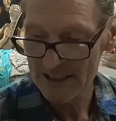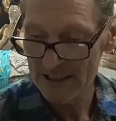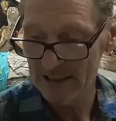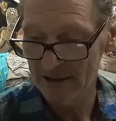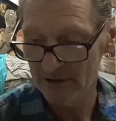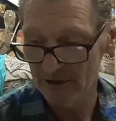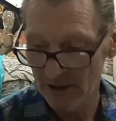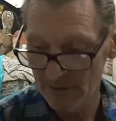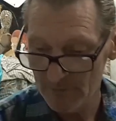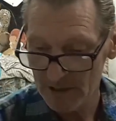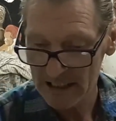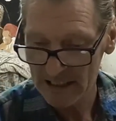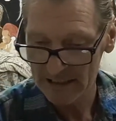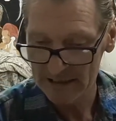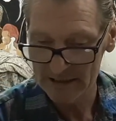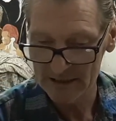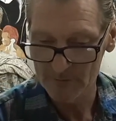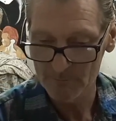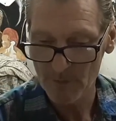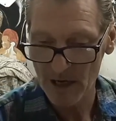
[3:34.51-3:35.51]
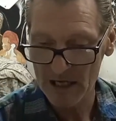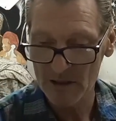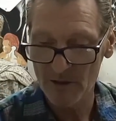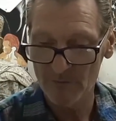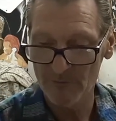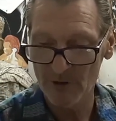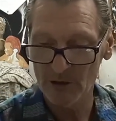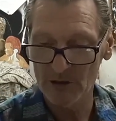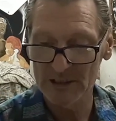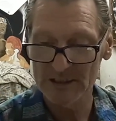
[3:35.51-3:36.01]
eliminated by the
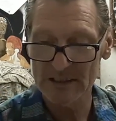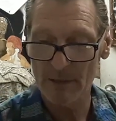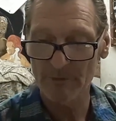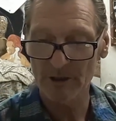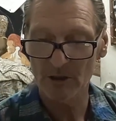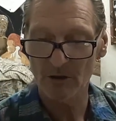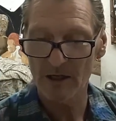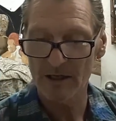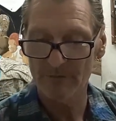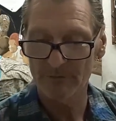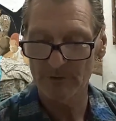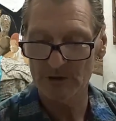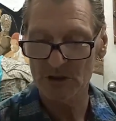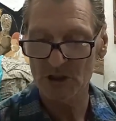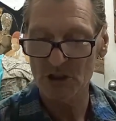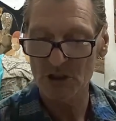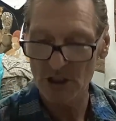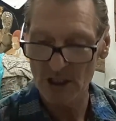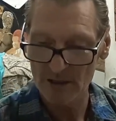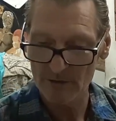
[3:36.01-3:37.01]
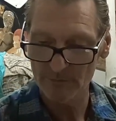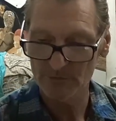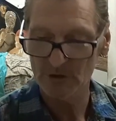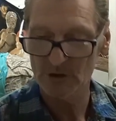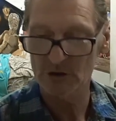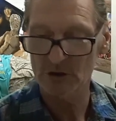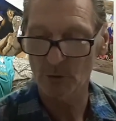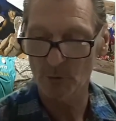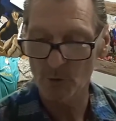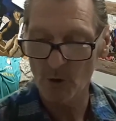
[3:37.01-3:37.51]
very demographic shift
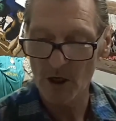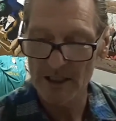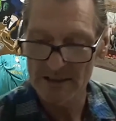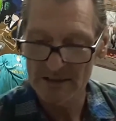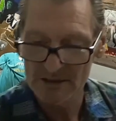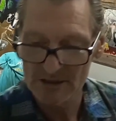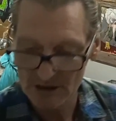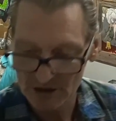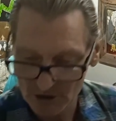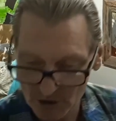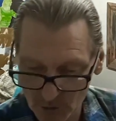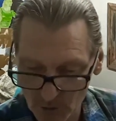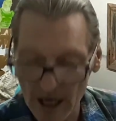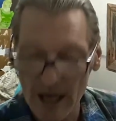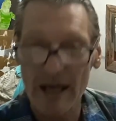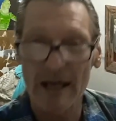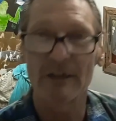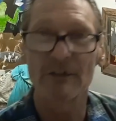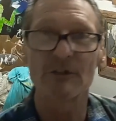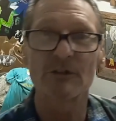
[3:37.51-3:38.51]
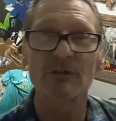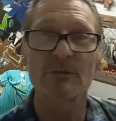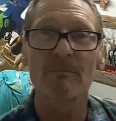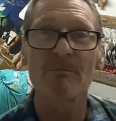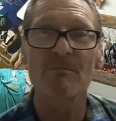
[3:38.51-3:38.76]
the right decries.